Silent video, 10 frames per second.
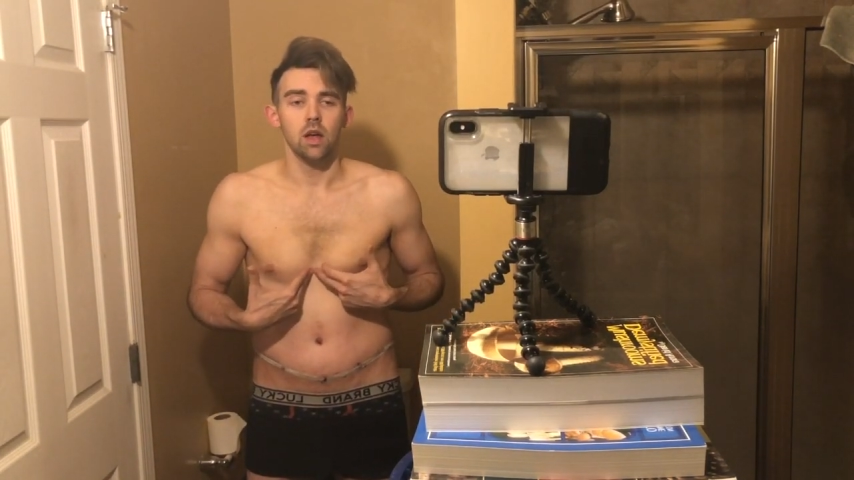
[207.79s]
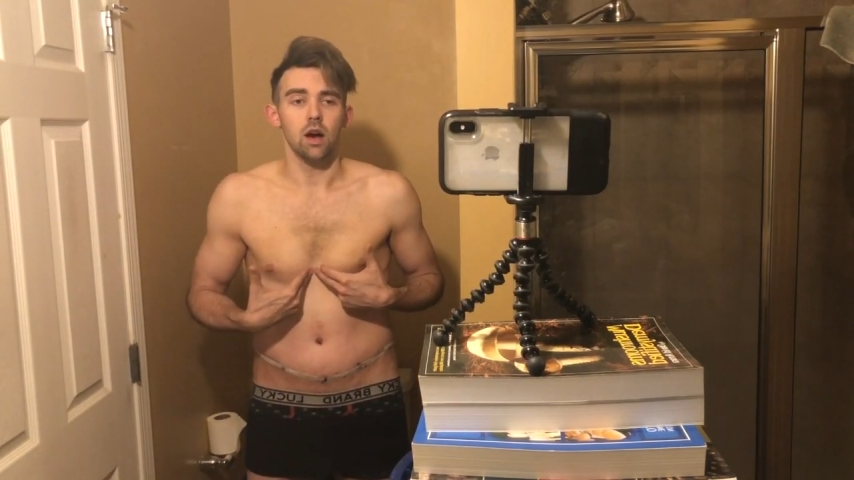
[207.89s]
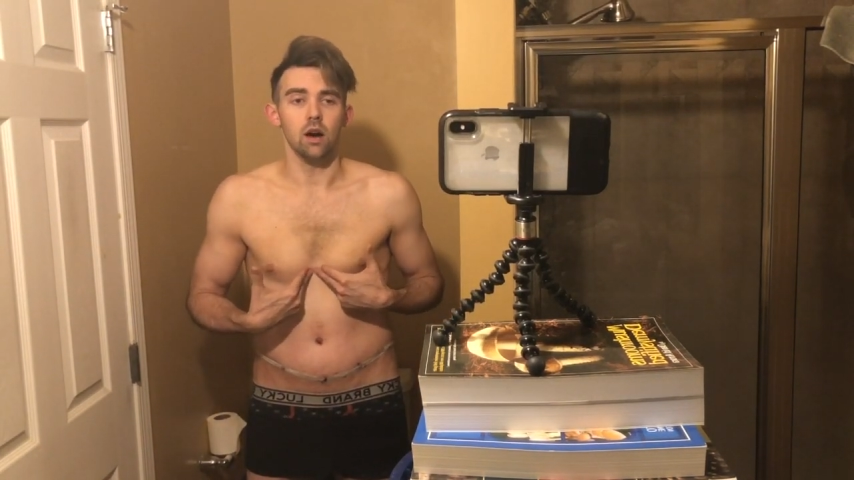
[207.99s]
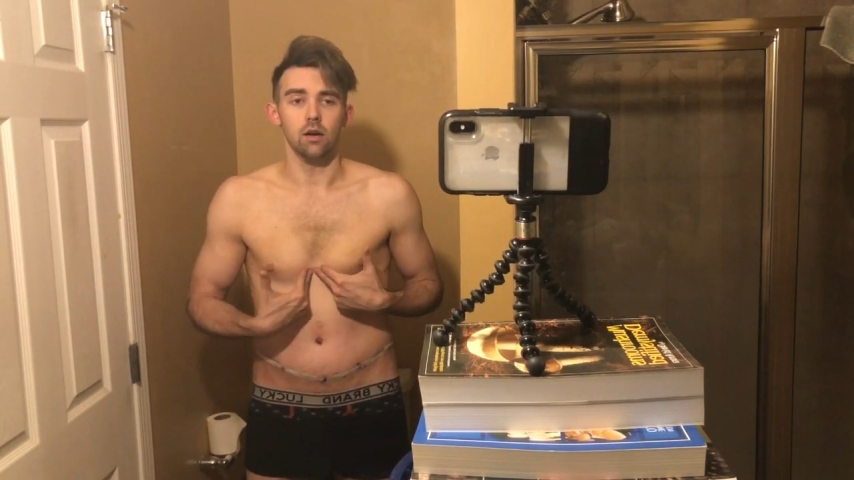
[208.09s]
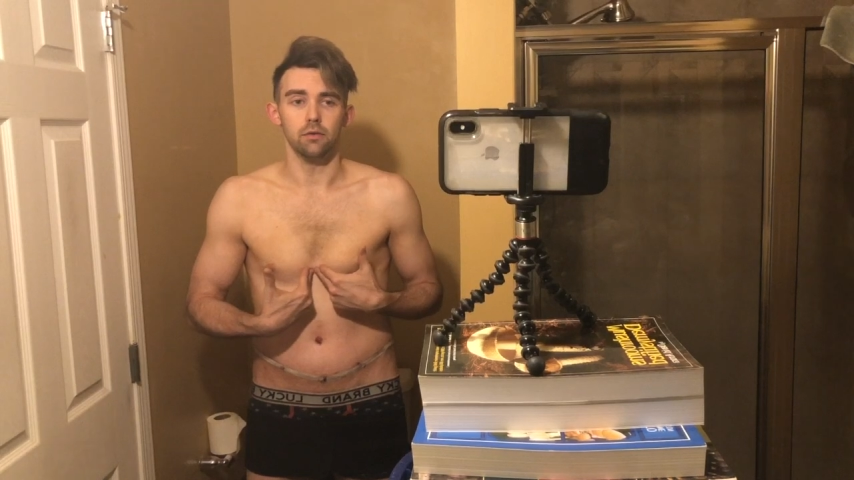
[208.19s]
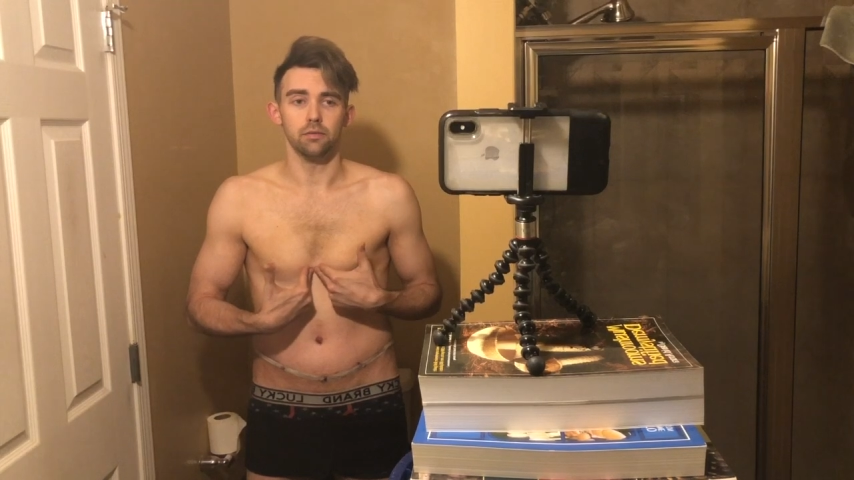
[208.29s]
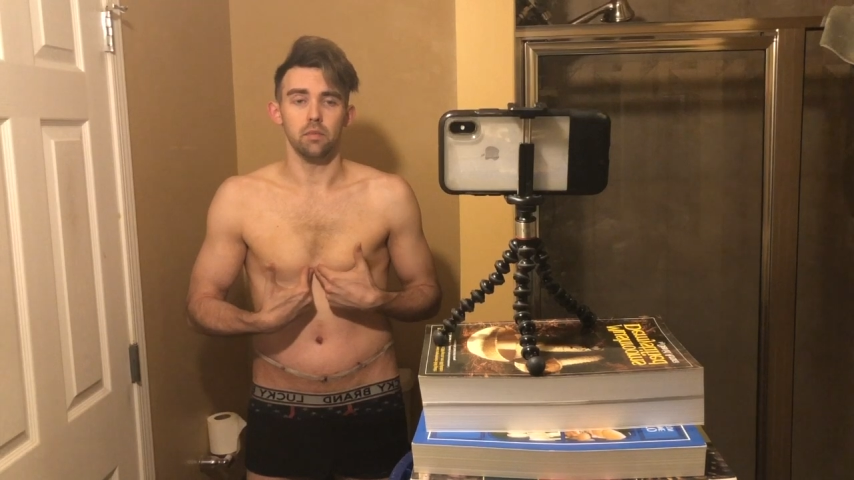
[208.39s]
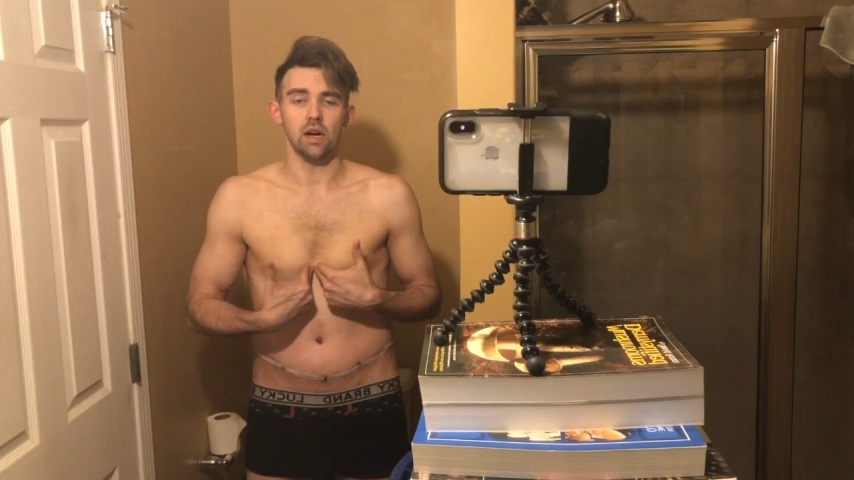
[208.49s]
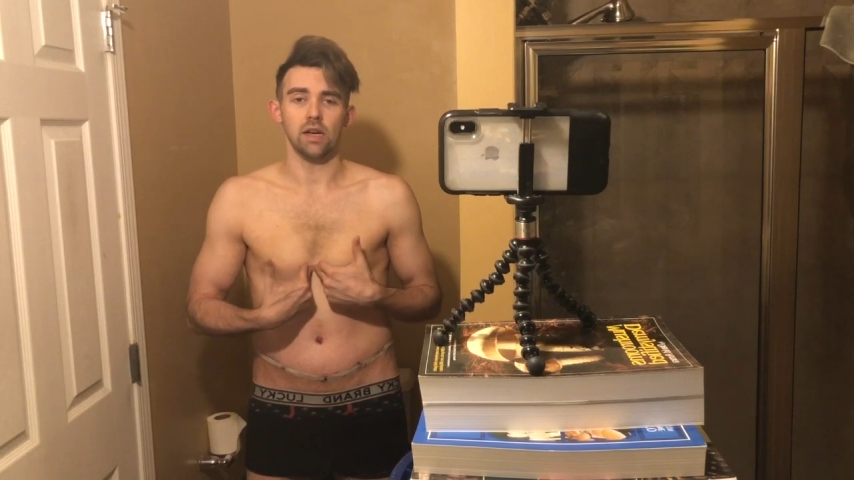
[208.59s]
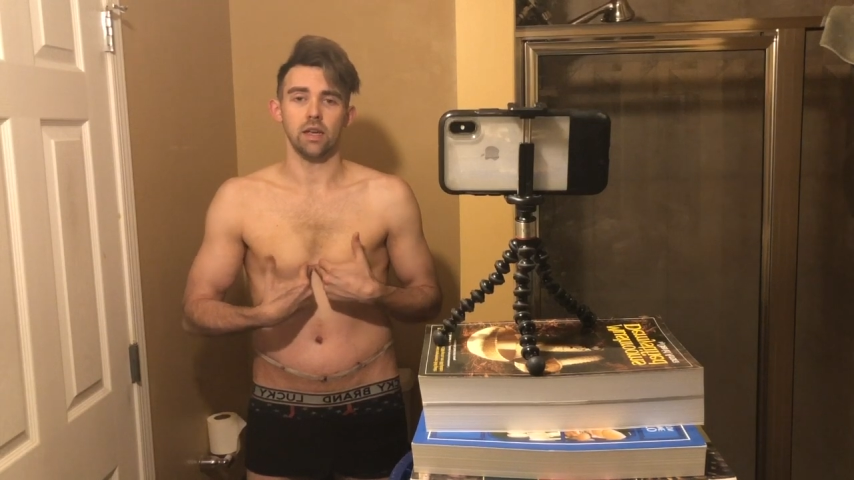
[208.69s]
of
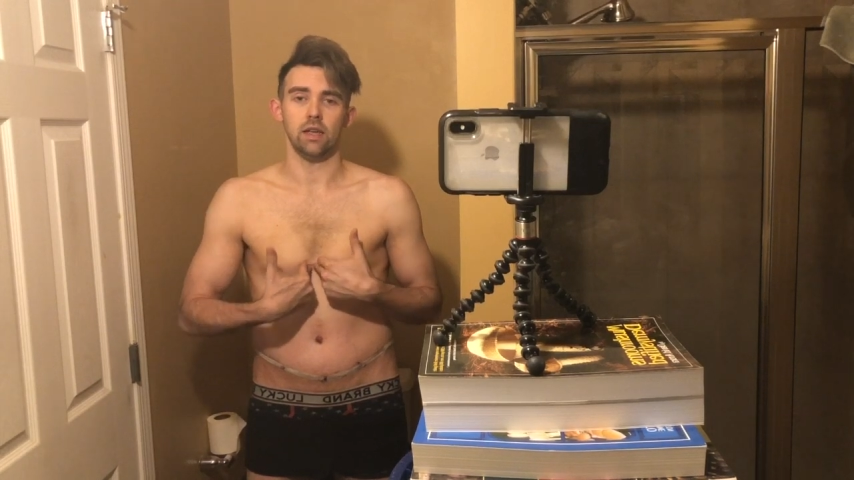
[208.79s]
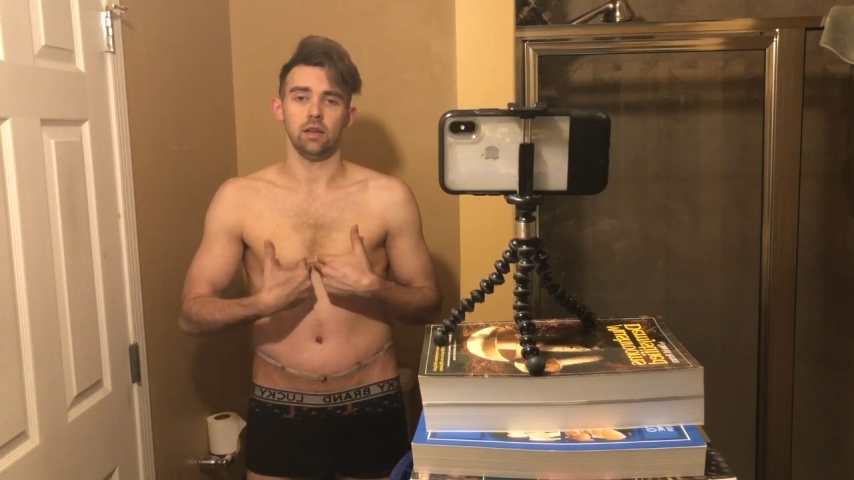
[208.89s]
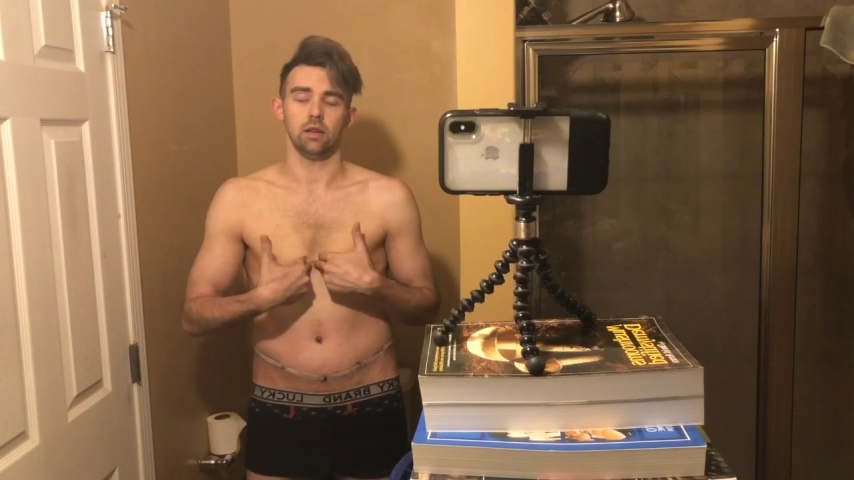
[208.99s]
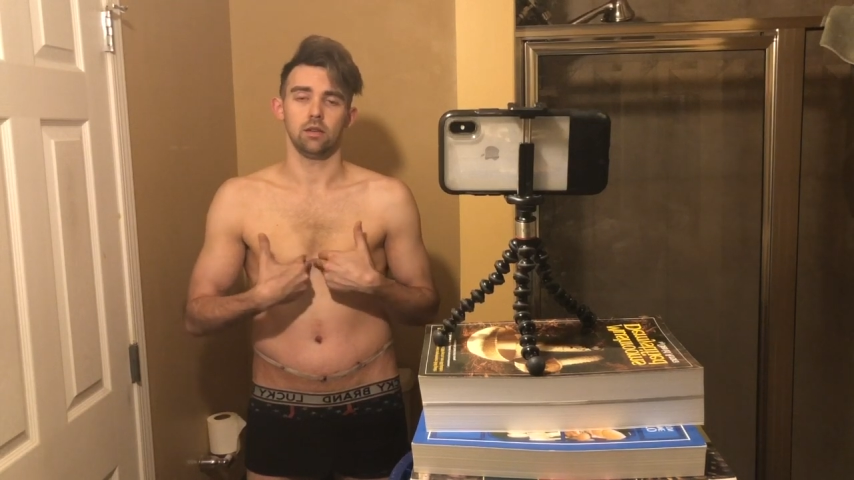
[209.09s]
right